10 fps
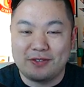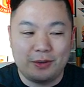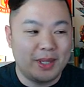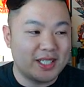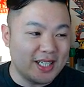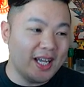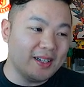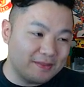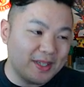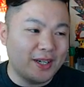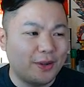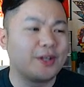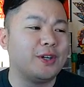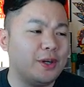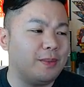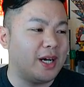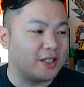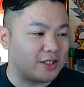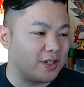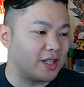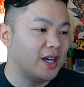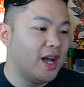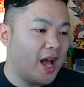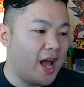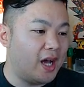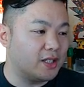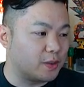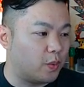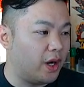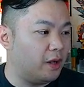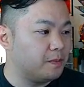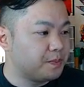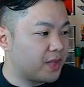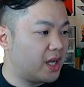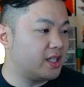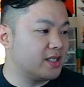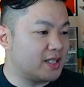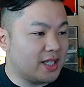in your fullbacks, and a good amount of strength as well.